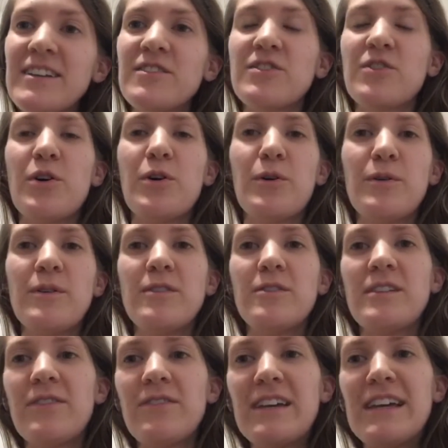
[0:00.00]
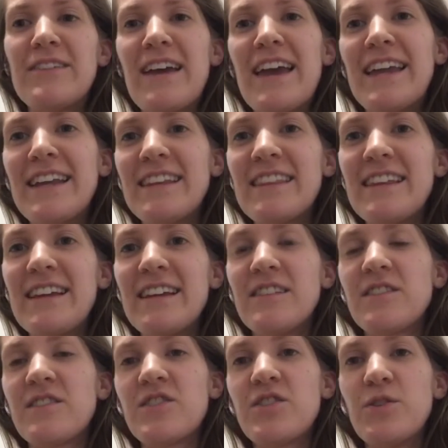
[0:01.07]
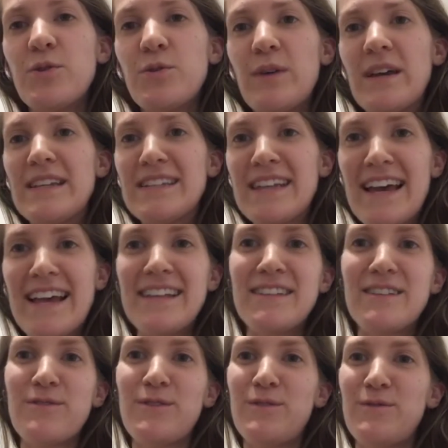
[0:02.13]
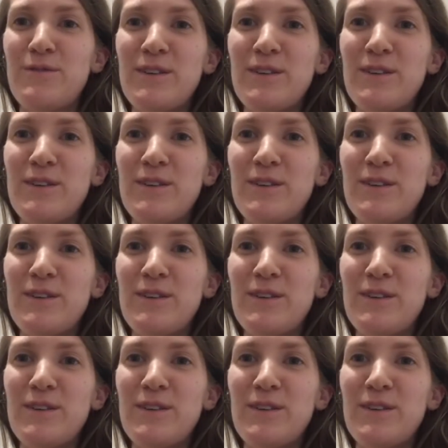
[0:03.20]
So, you know, definitely if anything is too intense, if you